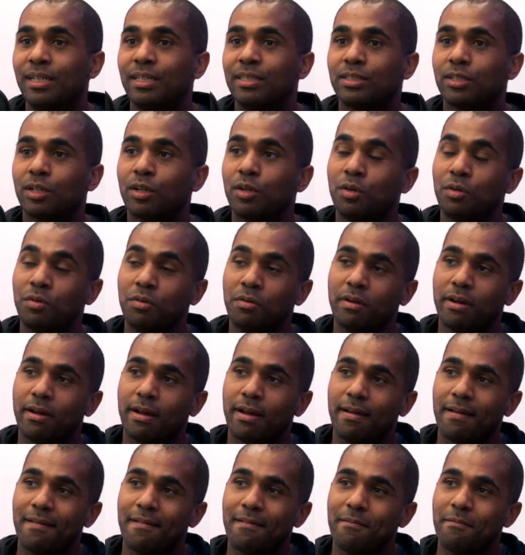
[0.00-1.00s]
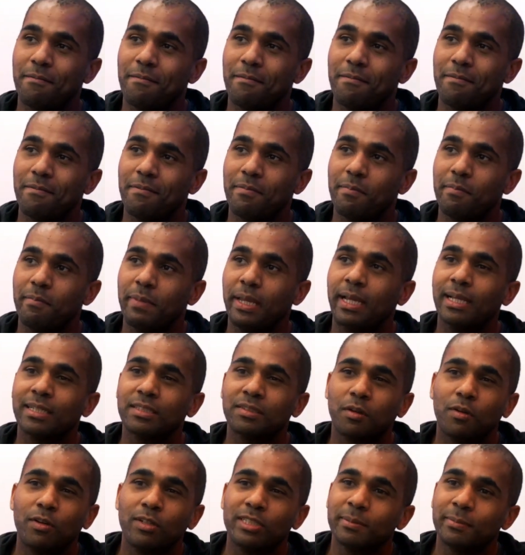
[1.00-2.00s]
So,
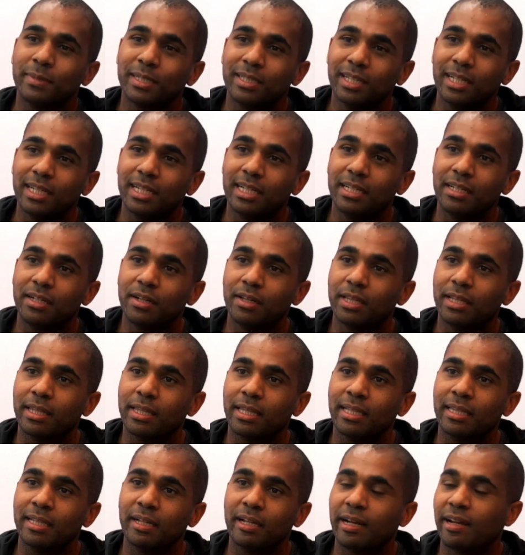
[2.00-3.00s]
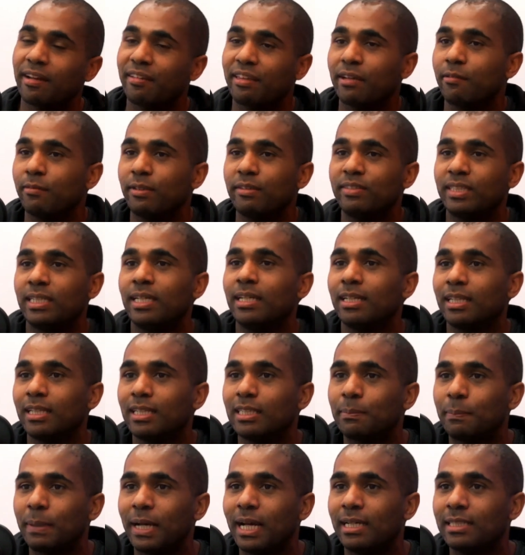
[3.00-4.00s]
because ultimately, you know, the thing that I think we've seen in
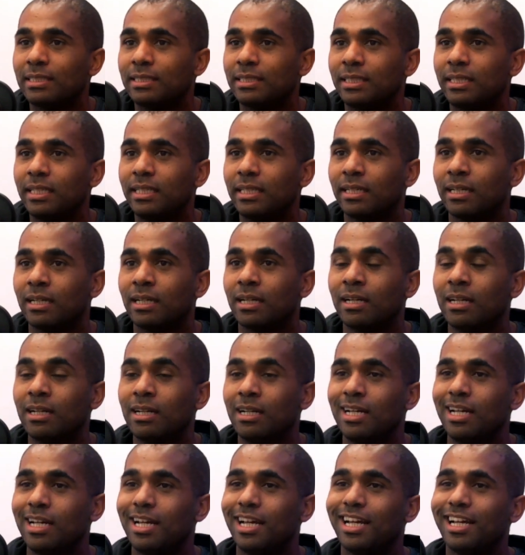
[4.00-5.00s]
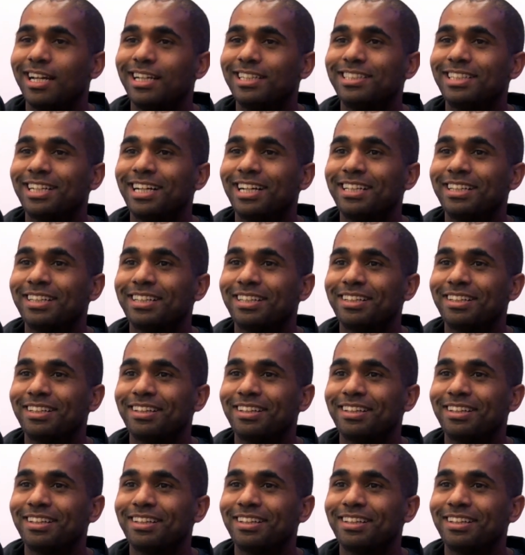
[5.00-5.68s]
this past year is that